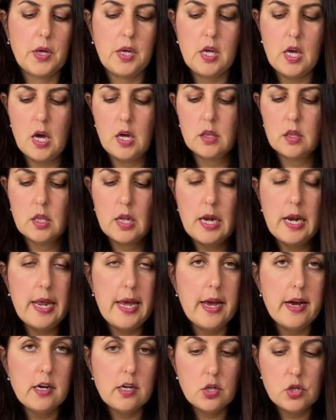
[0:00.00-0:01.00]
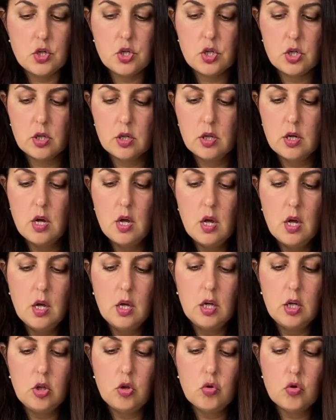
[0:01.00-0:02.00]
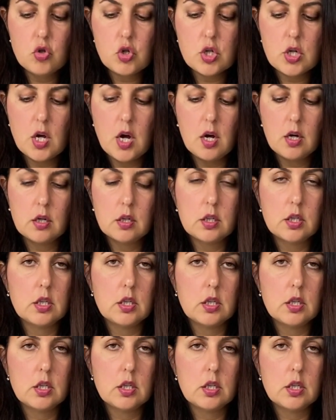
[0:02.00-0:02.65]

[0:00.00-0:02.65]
That one is nice too. This one feels lighter.